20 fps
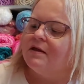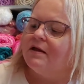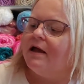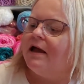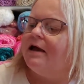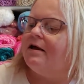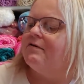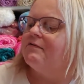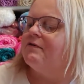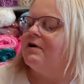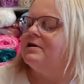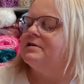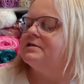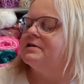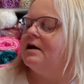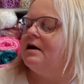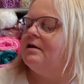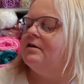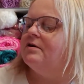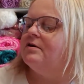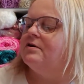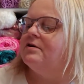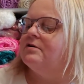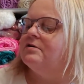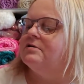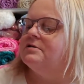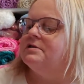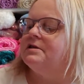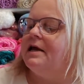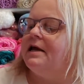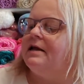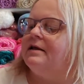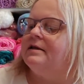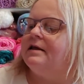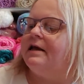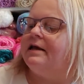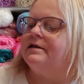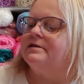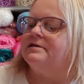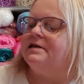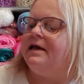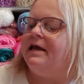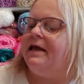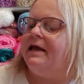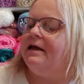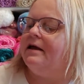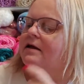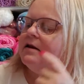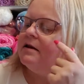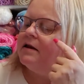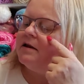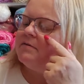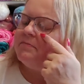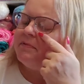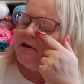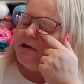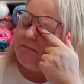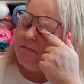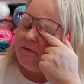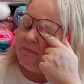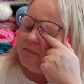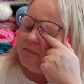and rust colors, and like tan and baby